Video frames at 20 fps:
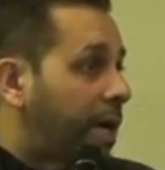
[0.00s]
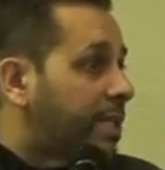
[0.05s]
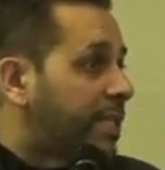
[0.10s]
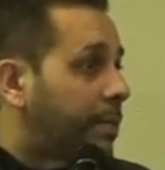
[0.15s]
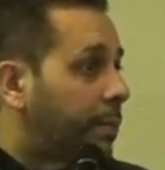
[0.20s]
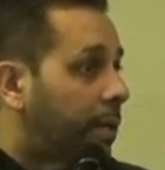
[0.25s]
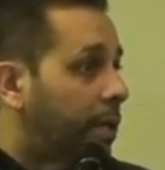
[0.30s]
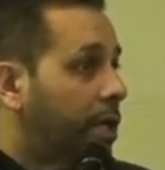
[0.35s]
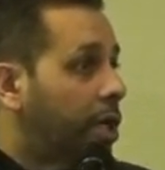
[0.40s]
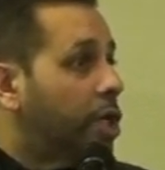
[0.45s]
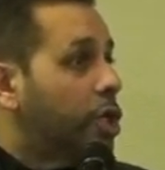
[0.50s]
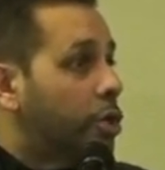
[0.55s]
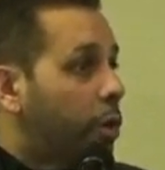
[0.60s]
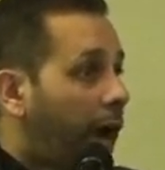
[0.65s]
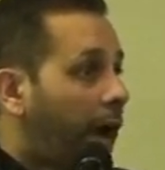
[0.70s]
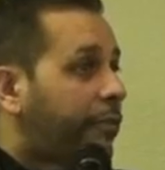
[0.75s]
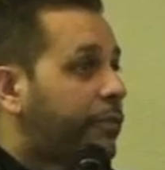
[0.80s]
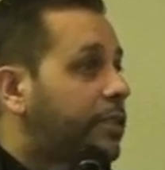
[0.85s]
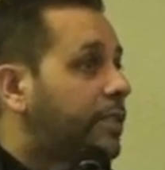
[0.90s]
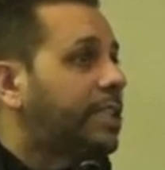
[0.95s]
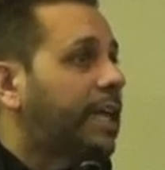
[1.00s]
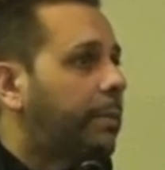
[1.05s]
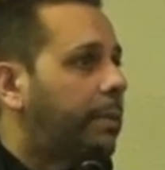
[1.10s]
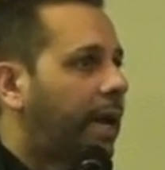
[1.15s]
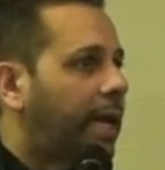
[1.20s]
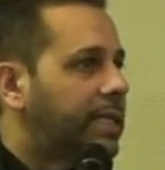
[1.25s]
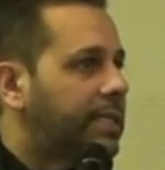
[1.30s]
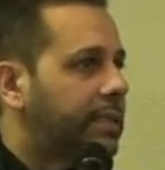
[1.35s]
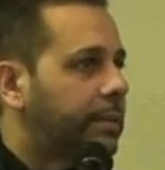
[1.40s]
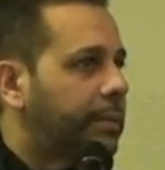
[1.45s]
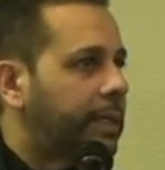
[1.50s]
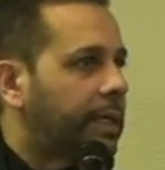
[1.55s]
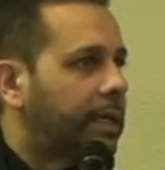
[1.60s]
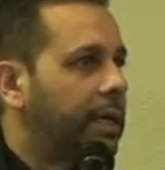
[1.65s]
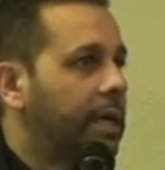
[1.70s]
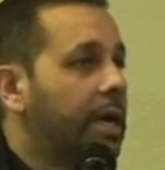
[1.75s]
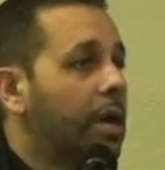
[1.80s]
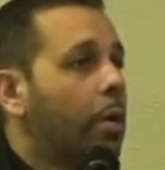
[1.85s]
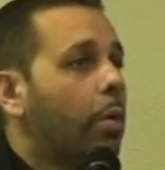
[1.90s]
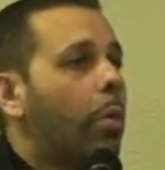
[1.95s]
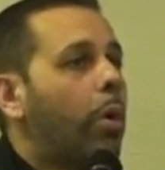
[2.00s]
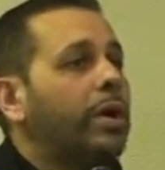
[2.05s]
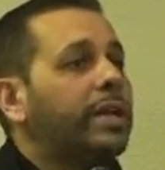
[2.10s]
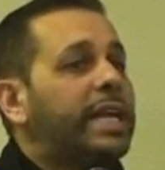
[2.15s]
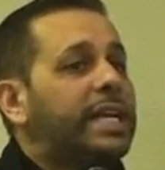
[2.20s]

It's impossible. You have to stabilize something.